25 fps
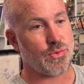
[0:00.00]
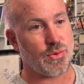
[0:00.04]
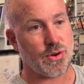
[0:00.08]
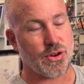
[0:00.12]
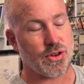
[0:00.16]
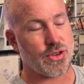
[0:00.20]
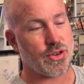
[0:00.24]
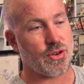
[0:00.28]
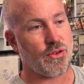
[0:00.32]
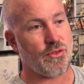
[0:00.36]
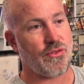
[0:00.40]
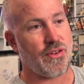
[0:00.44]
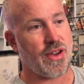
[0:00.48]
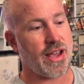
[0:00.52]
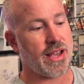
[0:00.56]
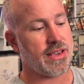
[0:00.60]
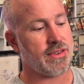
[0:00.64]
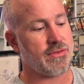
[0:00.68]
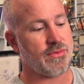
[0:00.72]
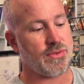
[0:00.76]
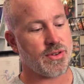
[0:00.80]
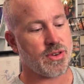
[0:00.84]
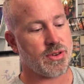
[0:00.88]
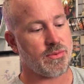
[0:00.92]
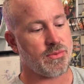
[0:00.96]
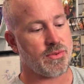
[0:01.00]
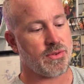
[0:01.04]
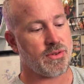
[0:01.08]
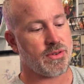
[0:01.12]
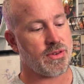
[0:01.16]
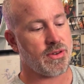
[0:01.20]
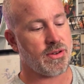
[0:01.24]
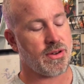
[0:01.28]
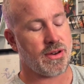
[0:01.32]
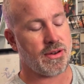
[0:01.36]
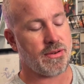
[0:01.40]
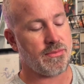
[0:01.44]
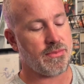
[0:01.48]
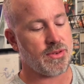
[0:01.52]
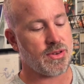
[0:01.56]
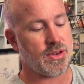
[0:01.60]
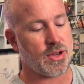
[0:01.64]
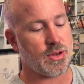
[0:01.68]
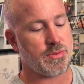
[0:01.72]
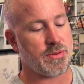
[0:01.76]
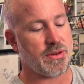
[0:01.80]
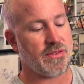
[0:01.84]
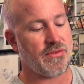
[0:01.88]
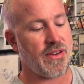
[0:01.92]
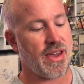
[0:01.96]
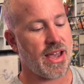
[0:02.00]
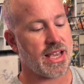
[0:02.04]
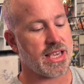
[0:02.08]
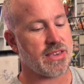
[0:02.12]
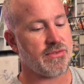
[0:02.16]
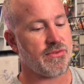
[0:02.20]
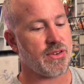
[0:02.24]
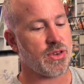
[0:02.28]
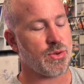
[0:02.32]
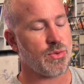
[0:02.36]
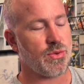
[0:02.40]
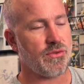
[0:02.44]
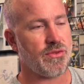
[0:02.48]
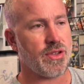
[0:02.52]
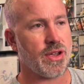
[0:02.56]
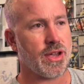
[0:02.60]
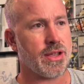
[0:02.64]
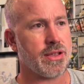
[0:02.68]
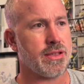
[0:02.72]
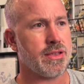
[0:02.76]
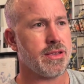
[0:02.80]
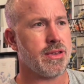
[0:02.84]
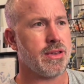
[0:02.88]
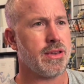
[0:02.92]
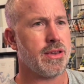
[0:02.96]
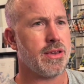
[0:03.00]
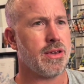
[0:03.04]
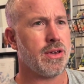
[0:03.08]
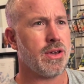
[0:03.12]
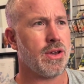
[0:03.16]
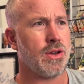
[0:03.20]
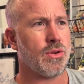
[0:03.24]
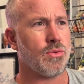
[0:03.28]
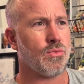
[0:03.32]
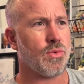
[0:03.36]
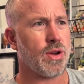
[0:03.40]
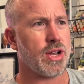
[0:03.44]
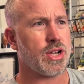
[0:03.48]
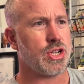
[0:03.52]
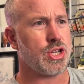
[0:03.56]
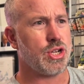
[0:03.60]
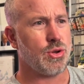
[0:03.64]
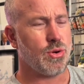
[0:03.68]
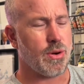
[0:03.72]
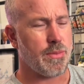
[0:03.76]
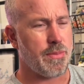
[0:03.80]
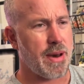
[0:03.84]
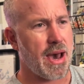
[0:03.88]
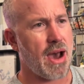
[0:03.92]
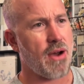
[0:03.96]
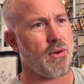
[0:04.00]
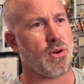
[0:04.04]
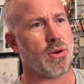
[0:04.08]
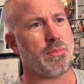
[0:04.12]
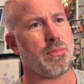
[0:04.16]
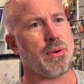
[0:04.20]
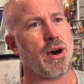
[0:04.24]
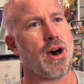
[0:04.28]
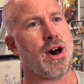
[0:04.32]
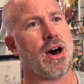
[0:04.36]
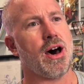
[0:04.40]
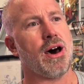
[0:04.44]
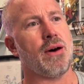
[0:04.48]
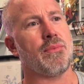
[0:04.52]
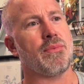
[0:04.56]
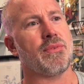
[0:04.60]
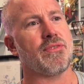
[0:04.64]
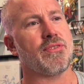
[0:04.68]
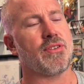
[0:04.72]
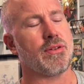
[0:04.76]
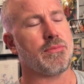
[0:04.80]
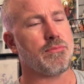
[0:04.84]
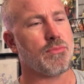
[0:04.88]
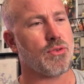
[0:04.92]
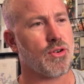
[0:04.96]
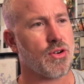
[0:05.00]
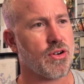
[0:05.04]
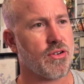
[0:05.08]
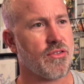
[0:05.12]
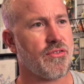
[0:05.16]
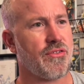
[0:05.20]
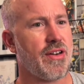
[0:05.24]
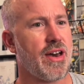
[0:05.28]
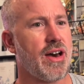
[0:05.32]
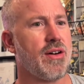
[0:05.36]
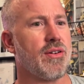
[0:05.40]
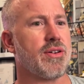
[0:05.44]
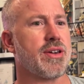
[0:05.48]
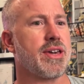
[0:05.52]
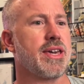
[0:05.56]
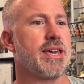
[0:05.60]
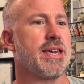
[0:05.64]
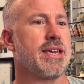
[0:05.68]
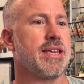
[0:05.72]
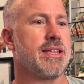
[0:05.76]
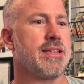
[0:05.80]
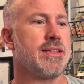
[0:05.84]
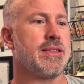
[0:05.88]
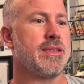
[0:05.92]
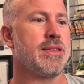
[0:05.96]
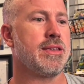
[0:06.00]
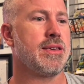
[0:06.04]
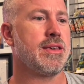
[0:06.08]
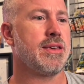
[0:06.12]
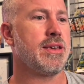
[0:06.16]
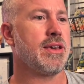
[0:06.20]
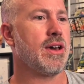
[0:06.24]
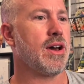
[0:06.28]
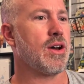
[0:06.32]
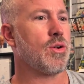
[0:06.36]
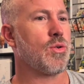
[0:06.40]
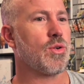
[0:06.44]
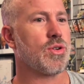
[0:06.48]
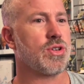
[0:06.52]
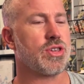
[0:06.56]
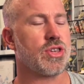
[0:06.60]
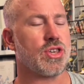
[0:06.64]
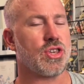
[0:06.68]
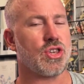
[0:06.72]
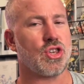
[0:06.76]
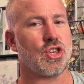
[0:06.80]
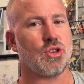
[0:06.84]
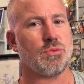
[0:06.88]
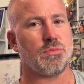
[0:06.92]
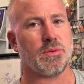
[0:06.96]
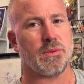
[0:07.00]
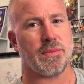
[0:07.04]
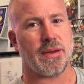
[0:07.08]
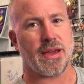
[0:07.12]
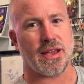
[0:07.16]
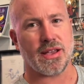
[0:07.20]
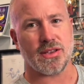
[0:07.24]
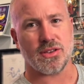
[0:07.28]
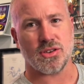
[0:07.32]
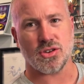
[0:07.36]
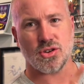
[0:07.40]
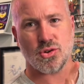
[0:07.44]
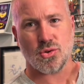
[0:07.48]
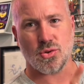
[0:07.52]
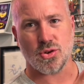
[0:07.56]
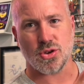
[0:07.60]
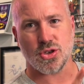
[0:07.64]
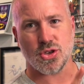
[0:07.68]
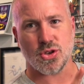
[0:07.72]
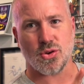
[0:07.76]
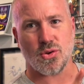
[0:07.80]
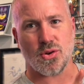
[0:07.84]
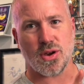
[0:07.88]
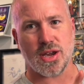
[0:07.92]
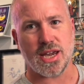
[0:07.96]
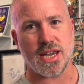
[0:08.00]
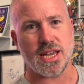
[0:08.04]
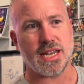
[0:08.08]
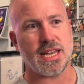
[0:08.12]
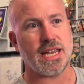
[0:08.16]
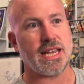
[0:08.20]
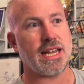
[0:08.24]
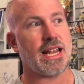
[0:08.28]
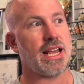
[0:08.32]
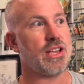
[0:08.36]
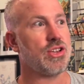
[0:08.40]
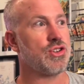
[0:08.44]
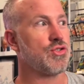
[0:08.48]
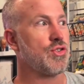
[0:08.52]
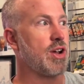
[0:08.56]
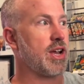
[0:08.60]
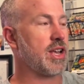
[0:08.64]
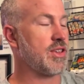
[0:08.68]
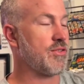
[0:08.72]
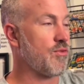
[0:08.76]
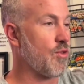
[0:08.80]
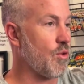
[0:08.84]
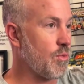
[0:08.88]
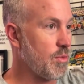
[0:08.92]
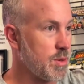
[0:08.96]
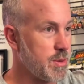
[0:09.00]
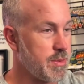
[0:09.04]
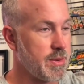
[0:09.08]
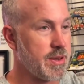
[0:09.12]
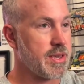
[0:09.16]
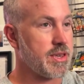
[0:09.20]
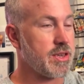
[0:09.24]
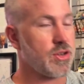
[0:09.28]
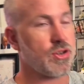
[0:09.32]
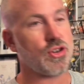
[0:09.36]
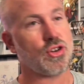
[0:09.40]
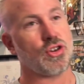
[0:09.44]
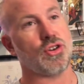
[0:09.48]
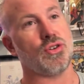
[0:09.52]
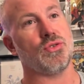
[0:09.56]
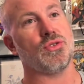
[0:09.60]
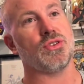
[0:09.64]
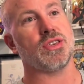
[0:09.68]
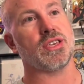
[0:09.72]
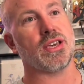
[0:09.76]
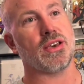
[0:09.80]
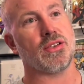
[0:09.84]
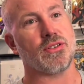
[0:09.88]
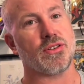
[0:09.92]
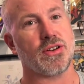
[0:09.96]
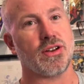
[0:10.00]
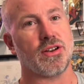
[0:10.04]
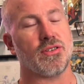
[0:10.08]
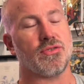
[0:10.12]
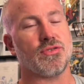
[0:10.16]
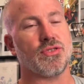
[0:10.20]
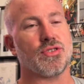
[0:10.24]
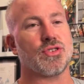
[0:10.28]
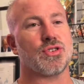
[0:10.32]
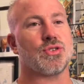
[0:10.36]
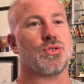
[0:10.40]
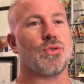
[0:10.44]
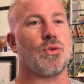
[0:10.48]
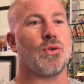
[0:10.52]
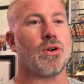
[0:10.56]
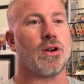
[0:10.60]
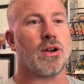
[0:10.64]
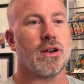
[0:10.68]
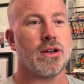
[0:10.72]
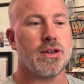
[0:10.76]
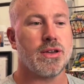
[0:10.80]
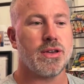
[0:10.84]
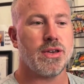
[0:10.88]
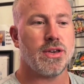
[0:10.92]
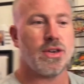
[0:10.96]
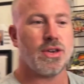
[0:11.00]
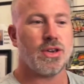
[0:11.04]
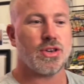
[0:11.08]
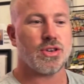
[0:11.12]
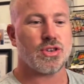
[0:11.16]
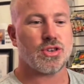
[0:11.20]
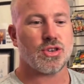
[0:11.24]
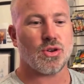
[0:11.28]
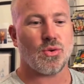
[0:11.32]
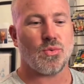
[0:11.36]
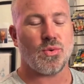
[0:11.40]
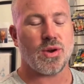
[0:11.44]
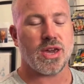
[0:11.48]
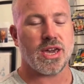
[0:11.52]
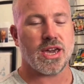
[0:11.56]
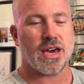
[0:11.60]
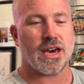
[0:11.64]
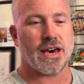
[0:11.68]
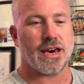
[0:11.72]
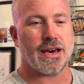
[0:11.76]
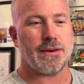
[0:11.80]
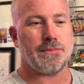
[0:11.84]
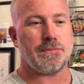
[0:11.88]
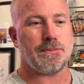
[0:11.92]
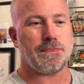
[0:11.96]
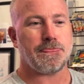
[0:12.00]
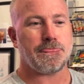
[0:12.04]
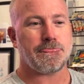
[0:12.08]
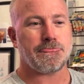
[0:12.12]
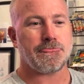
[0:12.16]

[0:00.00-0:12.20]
we were so fans we are so, uh, such big fans of his we've done we're at do a power bomb we've done murder falcon course, his Superman short story he did, and Transformers being such a huge seller here in the store. So we, um,